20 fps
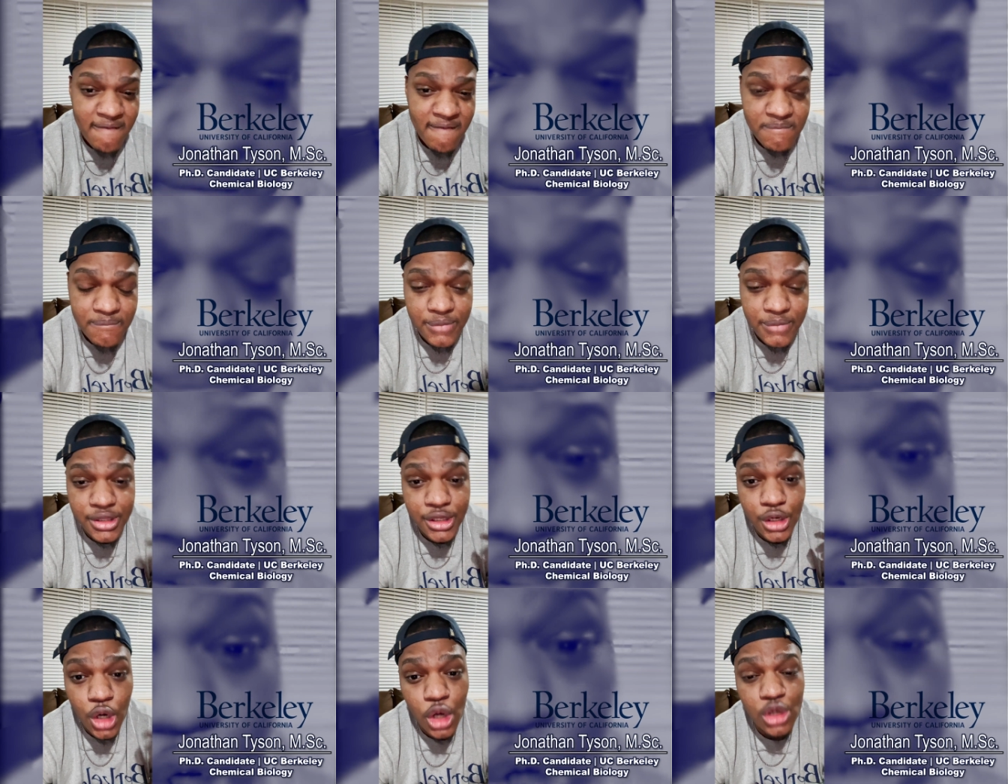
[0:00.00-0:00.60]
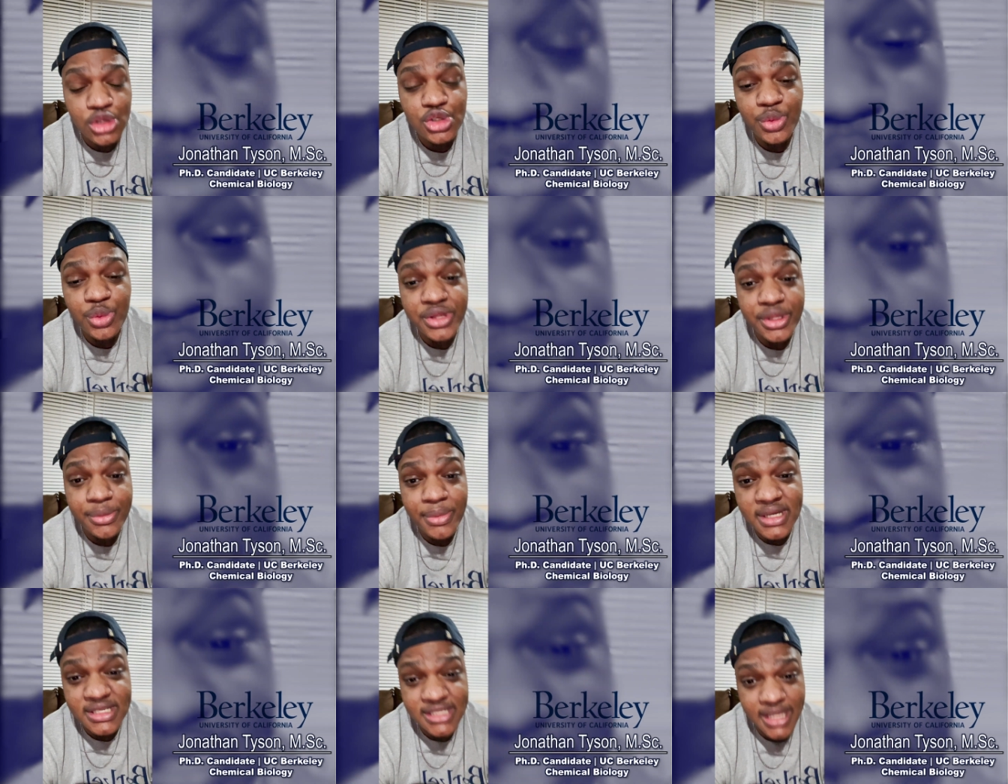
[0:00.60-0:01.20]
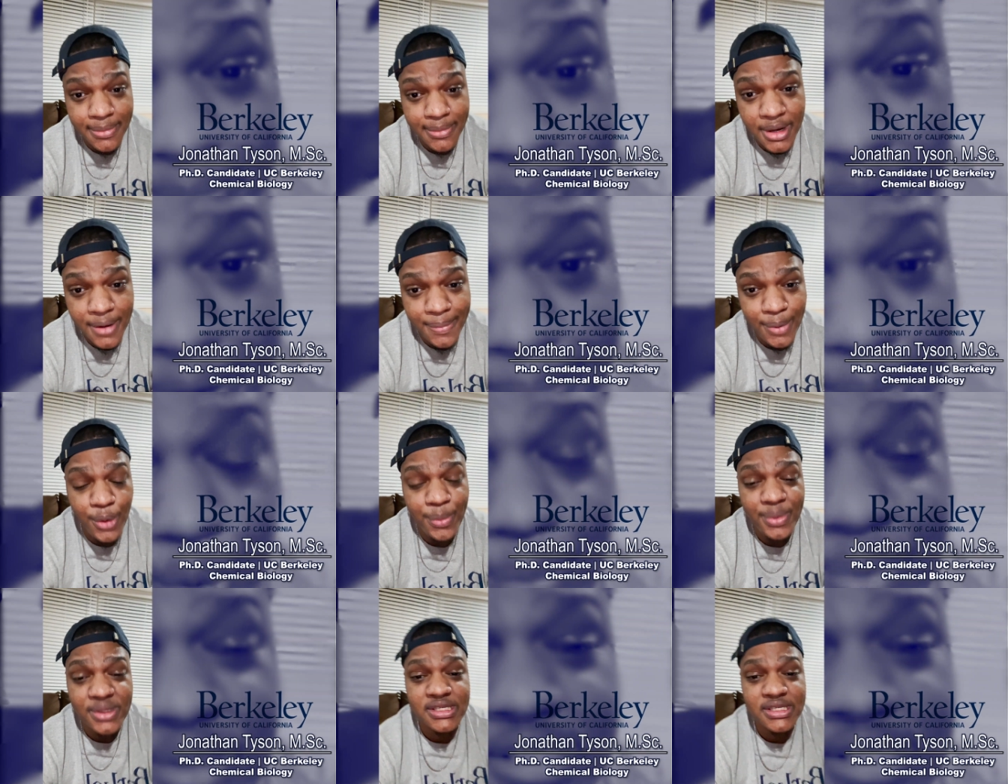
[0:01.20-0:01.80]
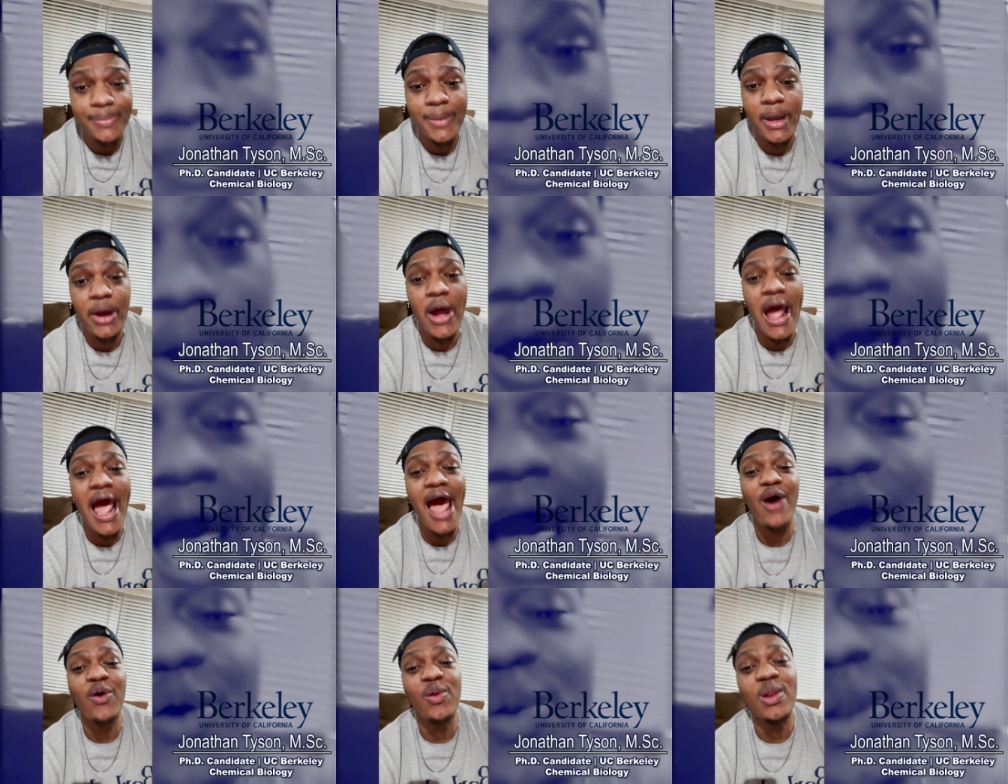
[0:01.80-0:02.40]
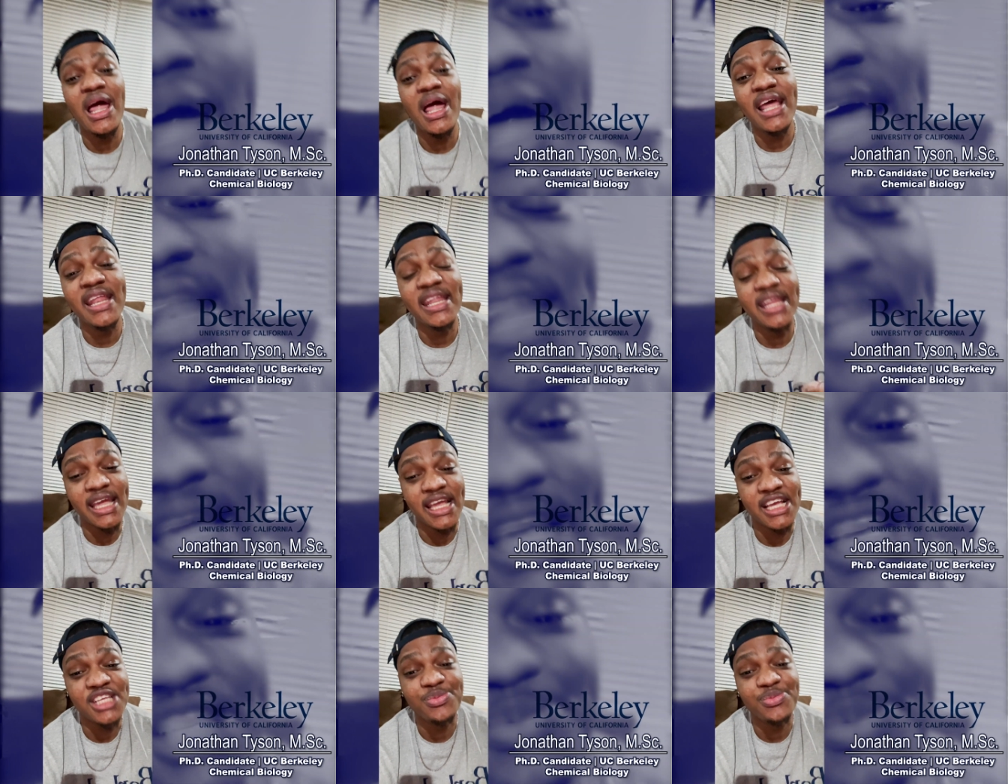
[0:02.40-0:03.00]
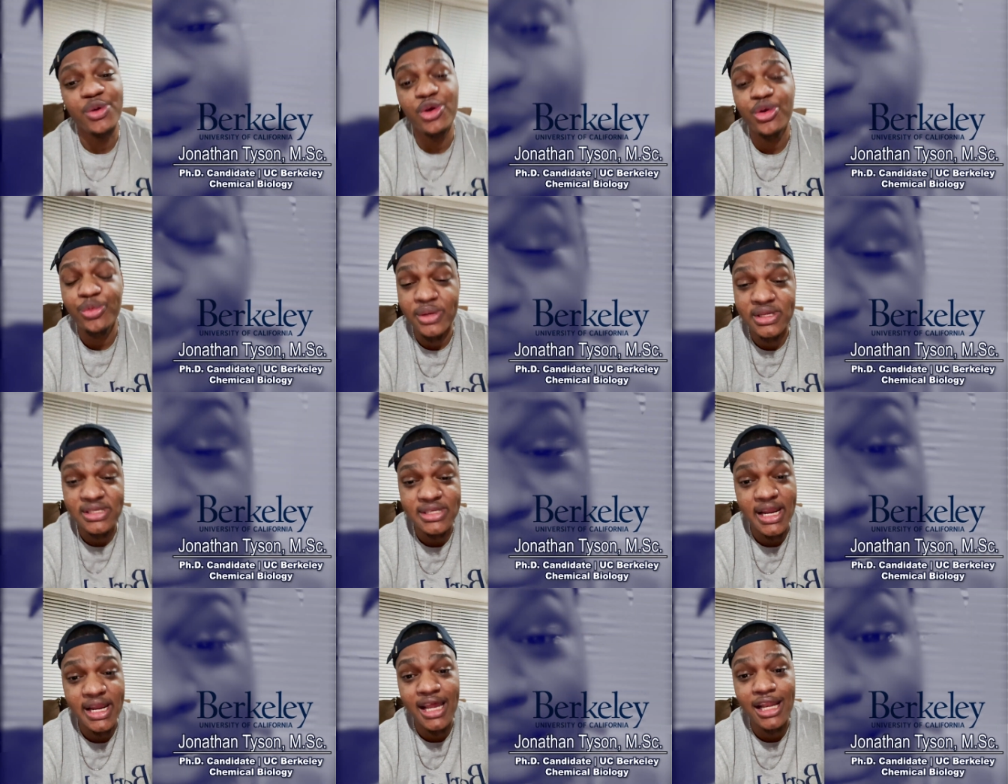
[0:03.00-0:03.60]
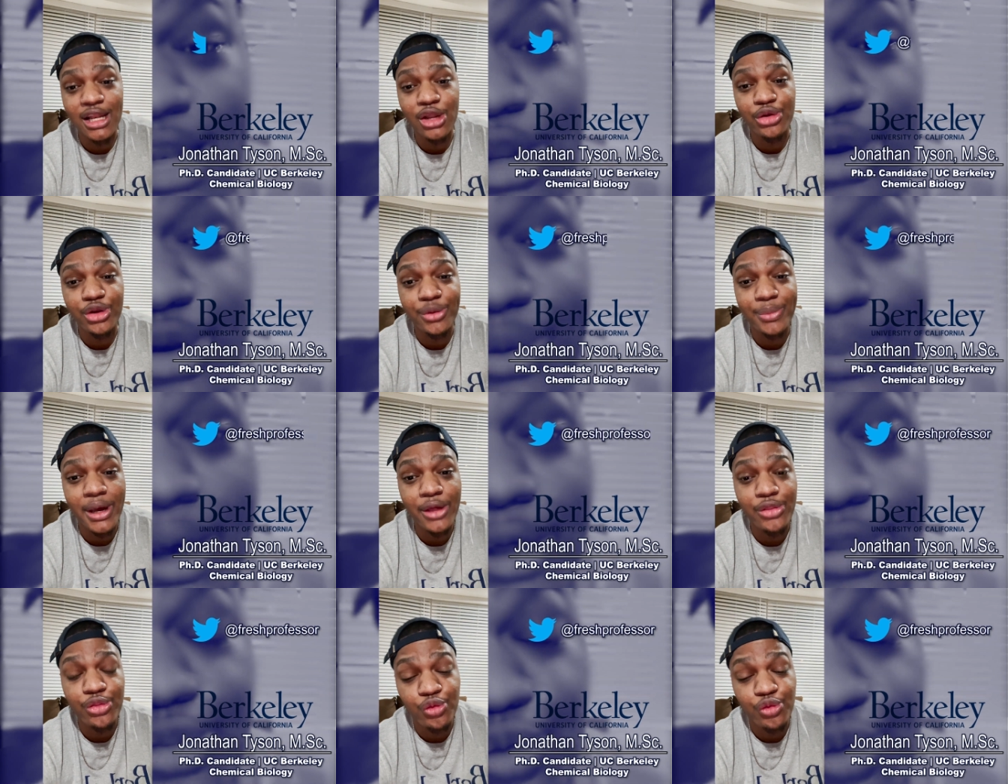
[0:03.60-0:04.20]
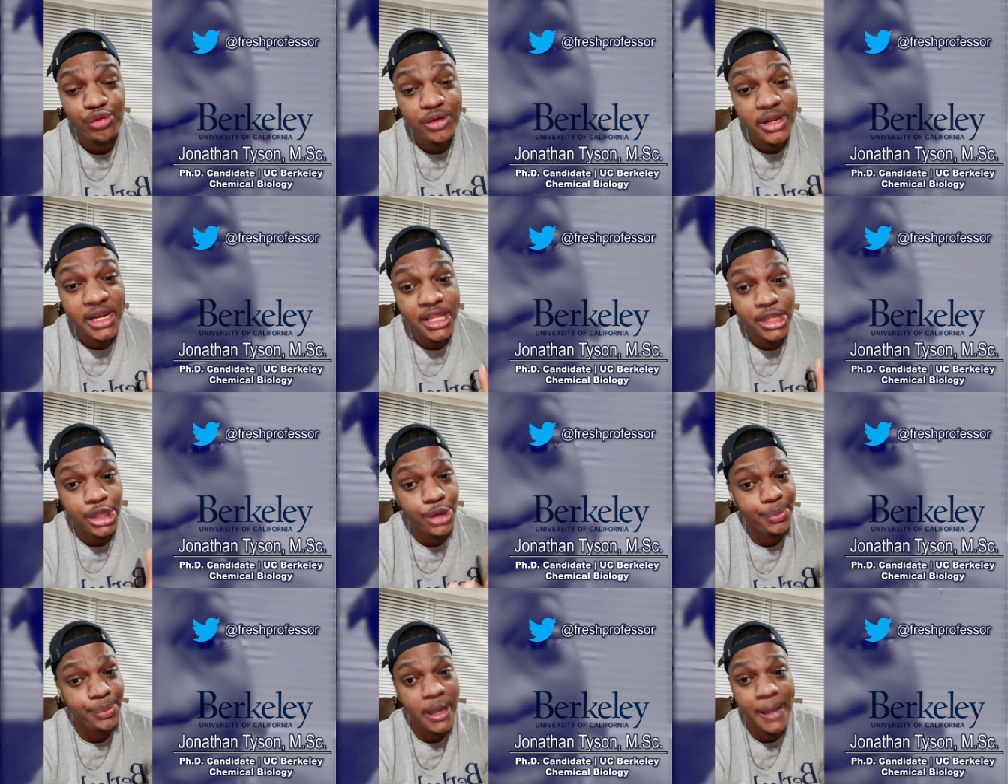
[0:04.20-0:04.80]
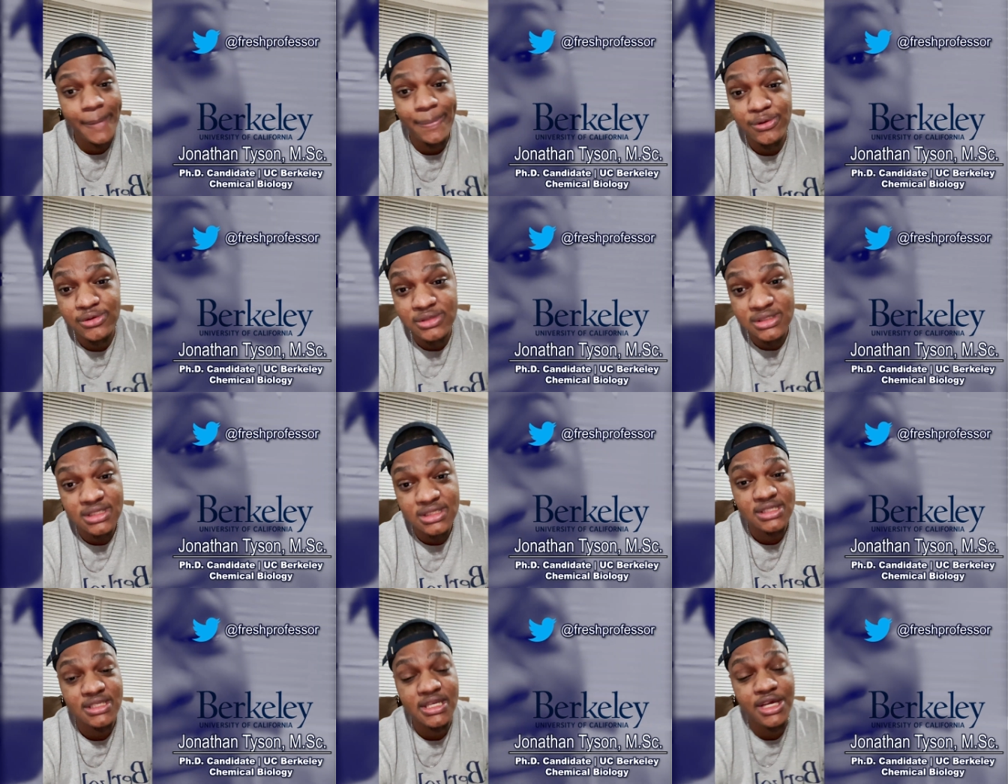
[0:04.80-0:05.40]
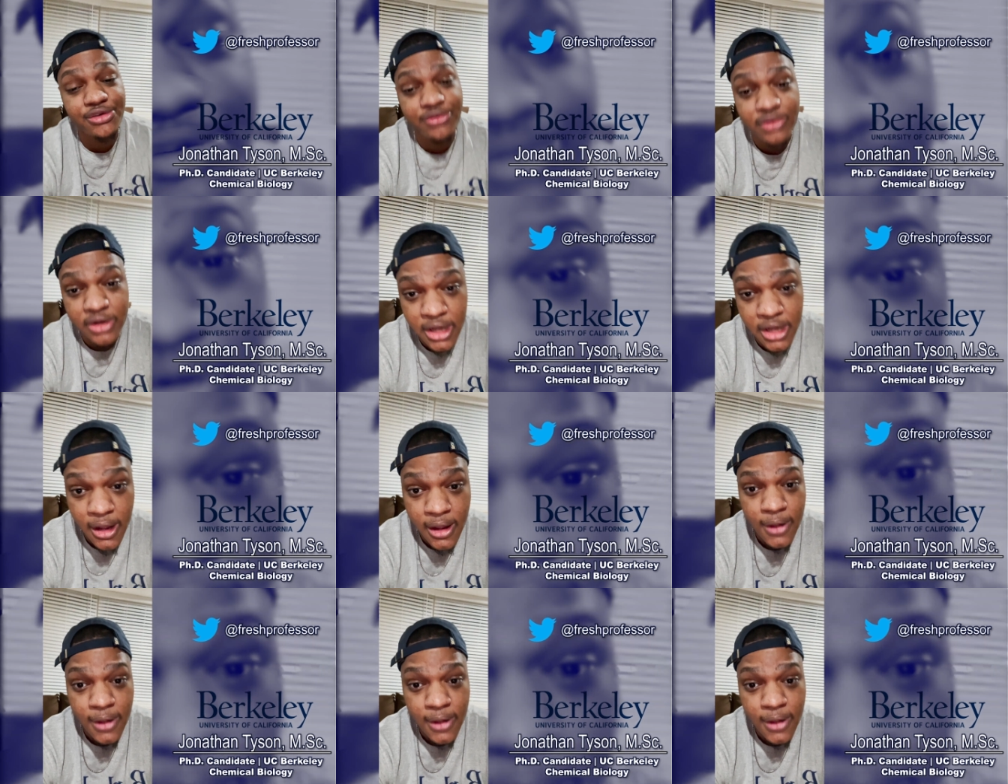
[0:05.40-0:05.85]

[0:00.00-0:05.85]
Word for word: but then also within my statement of purpose about outlining experiments that I had learned about through reading their papers, etc.,